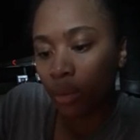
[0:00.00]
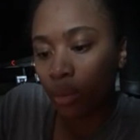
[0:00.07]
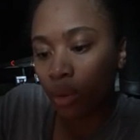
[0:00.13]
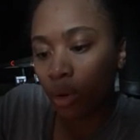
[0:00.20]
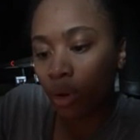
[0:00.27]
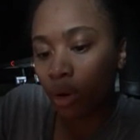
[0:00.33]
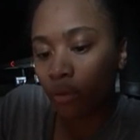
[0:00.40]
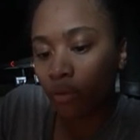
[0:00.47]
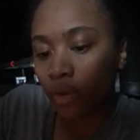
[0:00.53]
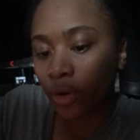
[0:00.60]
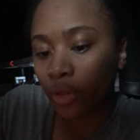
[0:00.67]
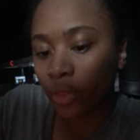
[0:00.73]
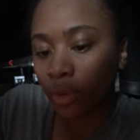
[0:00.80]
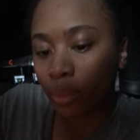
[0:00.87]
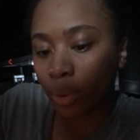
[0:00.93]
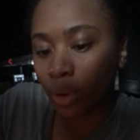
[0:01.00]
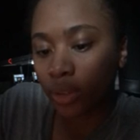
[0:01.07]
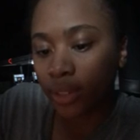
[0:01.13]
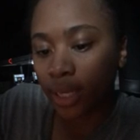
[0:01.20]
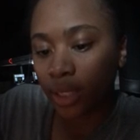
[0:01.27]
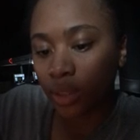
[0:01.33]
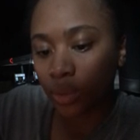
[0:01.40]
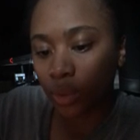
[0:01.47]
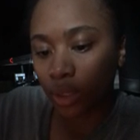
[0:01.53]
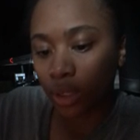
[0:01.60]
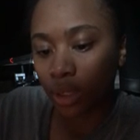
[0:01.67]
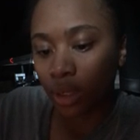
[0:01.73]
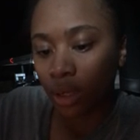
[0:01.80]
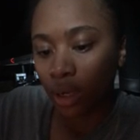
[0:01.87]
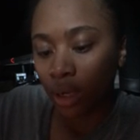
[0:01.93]
Moreover, the protests
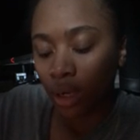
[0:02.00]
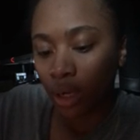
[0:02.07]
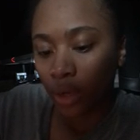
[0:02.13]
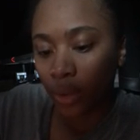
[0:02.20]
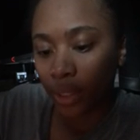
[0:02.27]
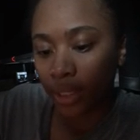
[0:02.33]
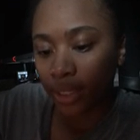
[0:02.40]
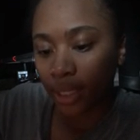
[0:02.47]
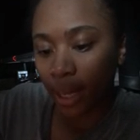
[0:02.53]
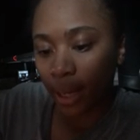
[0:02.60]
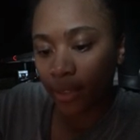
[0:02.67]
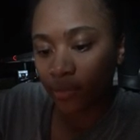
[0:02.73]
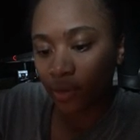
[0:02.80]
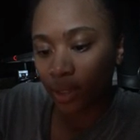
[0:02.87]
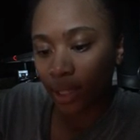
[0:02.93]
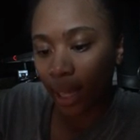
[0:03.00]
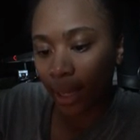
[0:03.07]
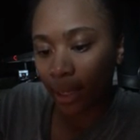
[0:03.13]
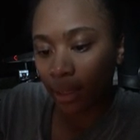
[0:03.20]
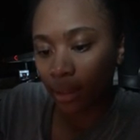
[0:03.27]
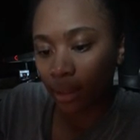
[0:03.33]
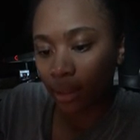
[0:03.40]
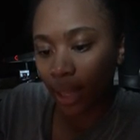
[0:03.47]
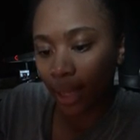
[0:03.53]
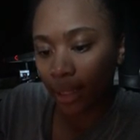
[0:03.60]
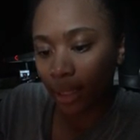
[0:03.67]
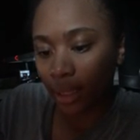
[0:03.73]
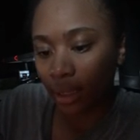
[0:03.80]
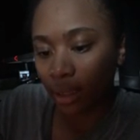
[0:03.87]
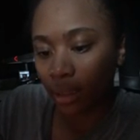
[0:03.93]
were criticized for
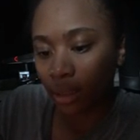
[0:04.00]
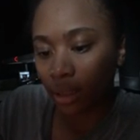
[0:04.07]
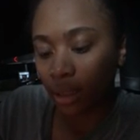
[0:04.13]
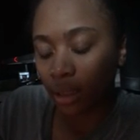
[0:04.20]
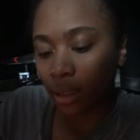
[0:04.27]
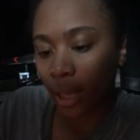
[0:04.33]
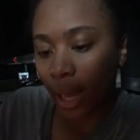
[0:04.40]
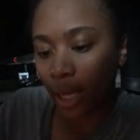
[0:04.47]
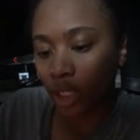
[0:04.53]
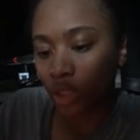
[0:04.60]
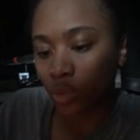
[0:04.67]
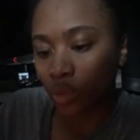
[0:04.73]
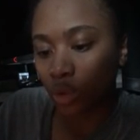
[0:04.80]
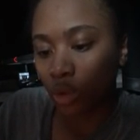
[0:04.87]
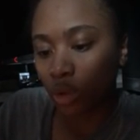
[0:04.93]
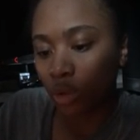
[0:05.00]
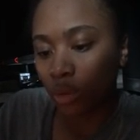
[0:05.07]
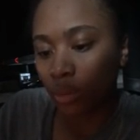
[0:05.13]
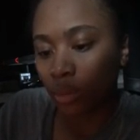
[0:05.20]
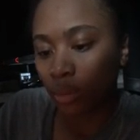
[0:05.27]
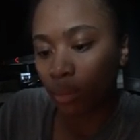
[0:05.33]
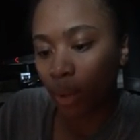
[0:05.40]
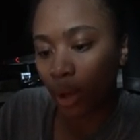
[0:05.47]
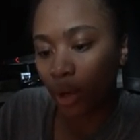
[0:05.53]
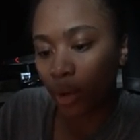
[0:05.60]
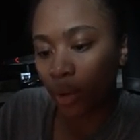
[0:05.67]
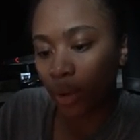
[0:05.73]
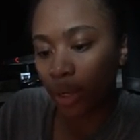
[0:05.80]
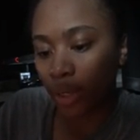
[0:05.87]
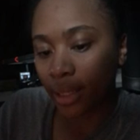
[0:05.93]
lacking the actual
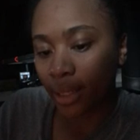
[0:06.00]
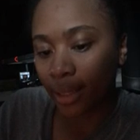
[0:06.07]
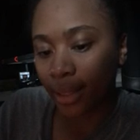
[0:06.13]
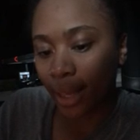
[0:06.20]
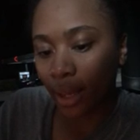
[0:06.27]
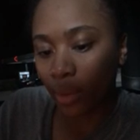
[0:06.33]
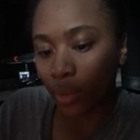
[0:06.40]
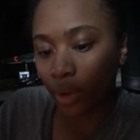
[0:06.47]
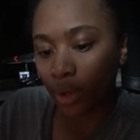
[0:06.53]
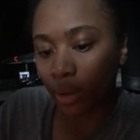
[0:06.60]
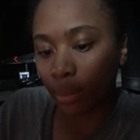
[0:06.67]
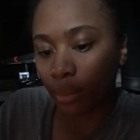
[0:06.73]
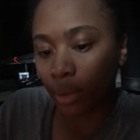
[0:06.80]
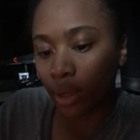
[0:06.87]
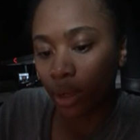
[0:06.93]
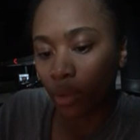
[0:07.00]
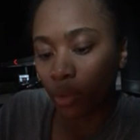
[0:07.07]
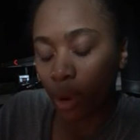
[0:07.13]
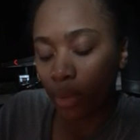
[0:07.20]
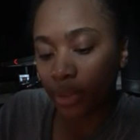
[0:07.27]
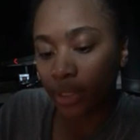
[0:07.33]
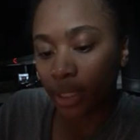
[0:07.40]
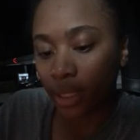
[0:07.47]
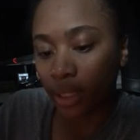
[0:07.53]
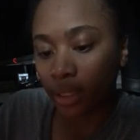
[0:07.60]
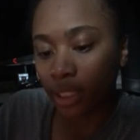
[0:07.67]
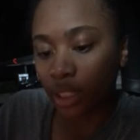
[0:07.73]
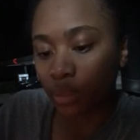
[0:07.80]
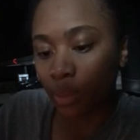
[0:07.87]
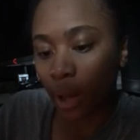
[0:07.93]
minority that they were representing,
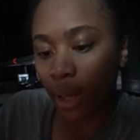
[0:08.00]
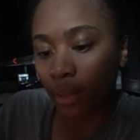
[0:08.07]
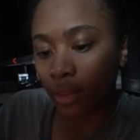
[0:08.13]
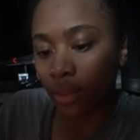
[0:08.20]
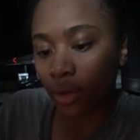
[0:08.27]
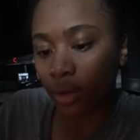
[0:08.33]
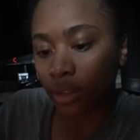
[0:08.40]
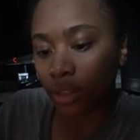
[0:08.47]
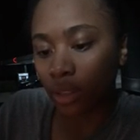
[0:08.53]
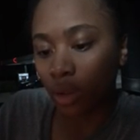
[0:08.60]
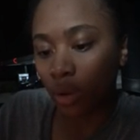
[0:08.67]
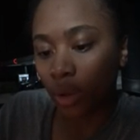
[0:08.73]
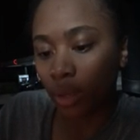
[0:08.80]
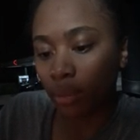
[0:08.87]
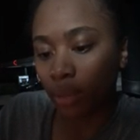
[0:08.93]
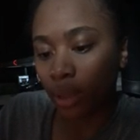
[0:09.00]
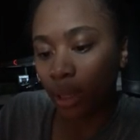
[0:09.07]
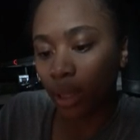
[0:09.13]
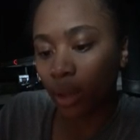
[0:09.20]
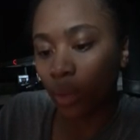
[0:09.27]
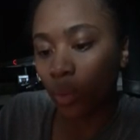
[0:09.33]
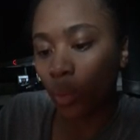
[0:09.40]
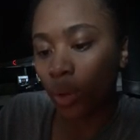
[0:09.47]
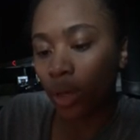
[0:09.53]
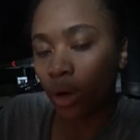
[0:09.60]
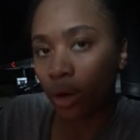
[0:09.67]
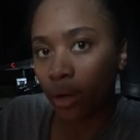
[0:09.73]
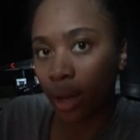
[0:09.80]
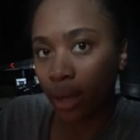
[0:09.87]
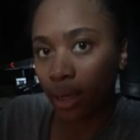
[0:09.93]
despite their slogan being, "We
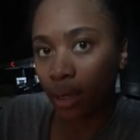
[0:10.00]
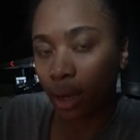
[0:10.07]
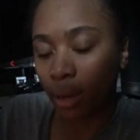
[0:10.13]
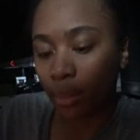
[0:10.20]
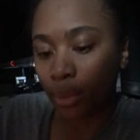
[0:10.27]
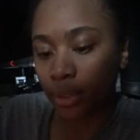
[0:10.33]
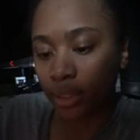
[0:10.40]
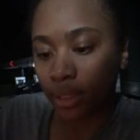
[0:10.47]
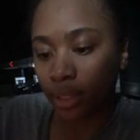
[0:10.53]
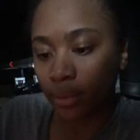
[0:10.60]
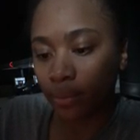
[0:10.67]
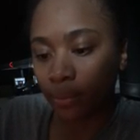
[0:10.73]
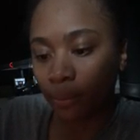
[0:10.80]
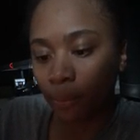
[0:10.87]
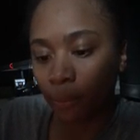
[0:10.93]
are 99%.